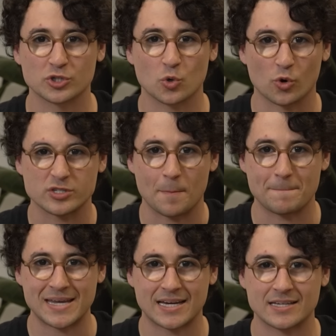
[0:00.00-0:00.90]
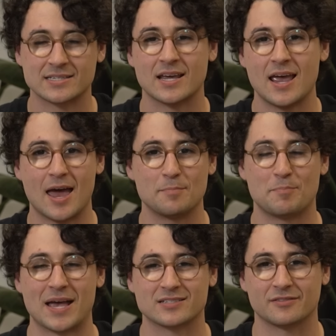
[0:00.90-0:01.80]
Tour's biggest and
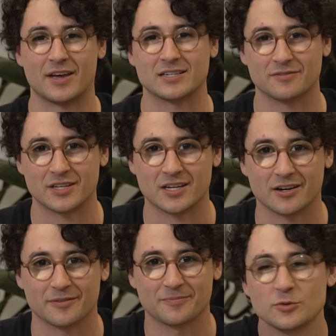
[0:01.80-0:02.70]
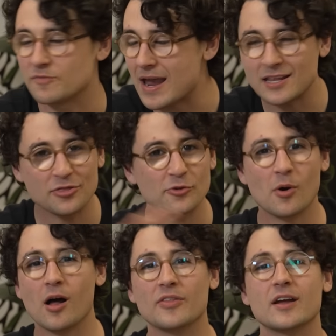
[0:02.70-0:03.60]
best event of the year. So we've made it through
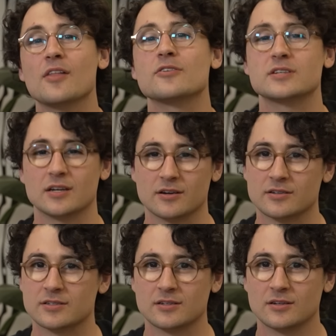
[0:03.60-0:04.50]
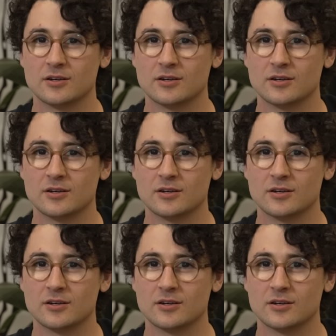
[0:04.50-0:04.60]
all the other tiers.